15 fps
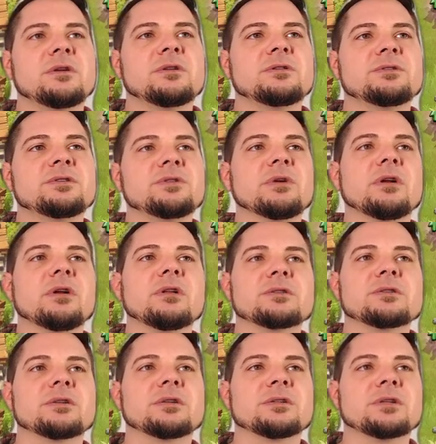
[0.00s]
$2
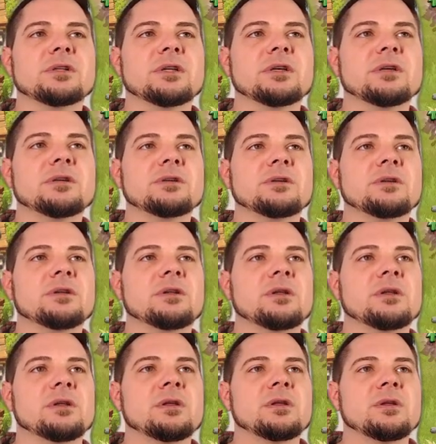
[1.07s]
on Lilia,
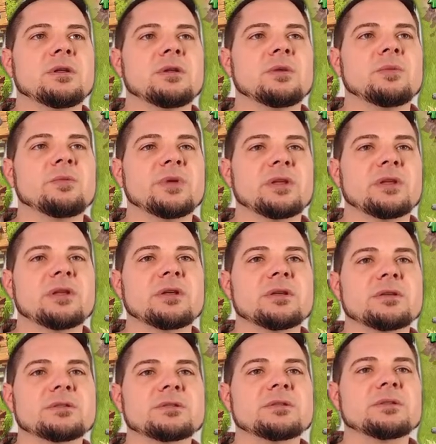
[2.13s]

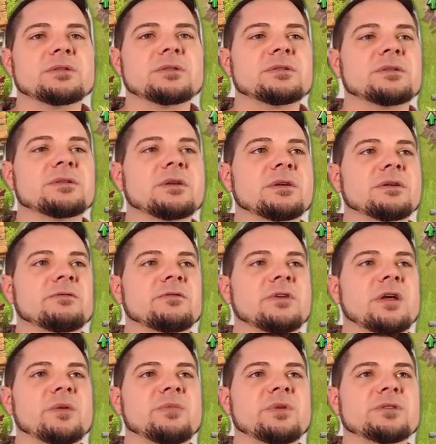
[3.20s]
because this
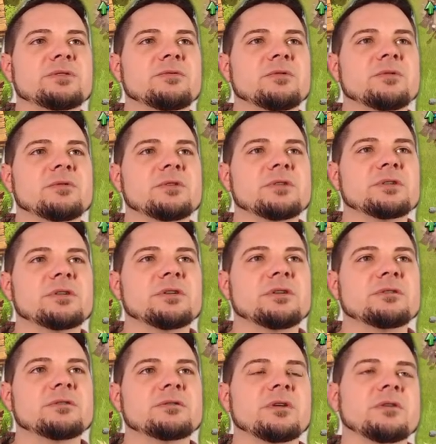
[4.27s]
VIP store, where is it?
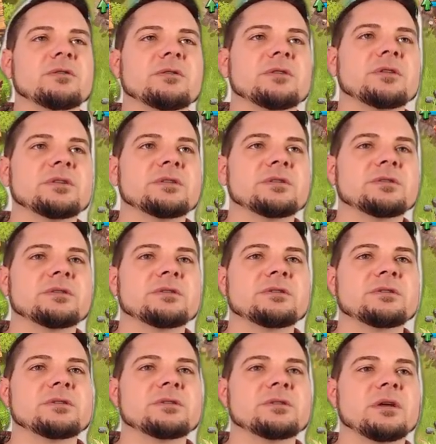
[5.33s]
Oh, this
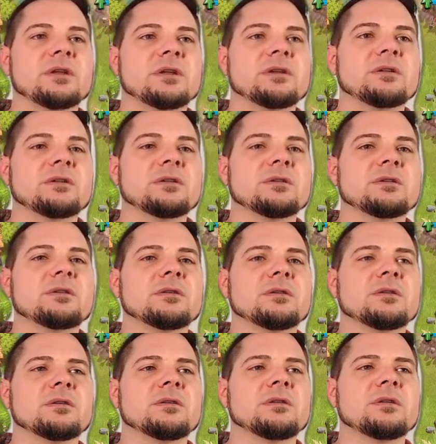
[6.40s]
is not it.
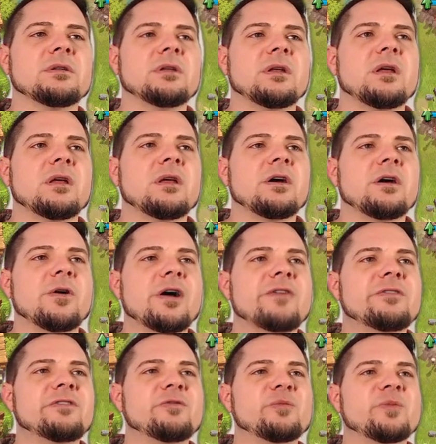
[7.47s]
Oh, I haven't
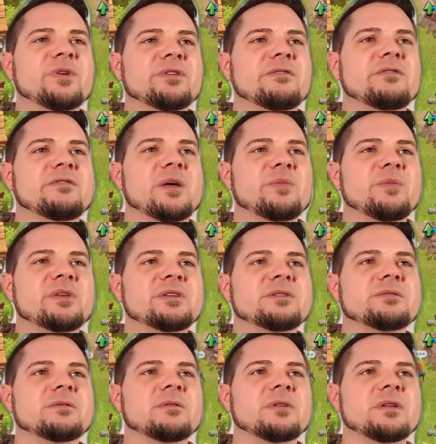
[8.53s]
even built the VIP
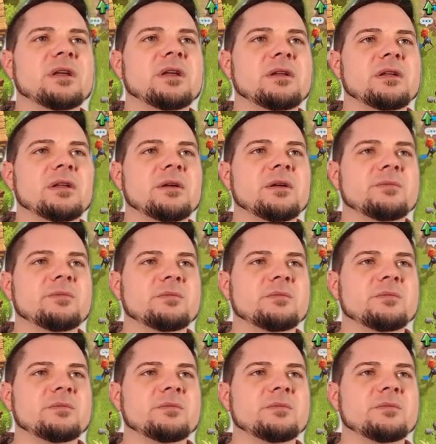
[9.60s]
store yet. Yeah, I'm